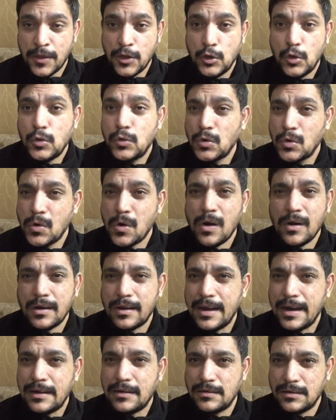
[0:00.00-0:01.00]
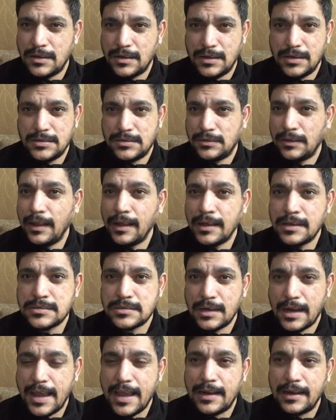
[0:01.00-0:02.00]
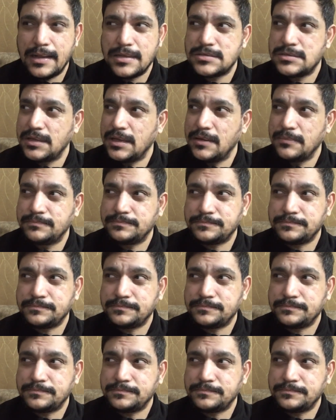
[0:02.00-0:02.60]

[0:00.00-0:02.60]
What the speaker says: you do not get things like, let's say,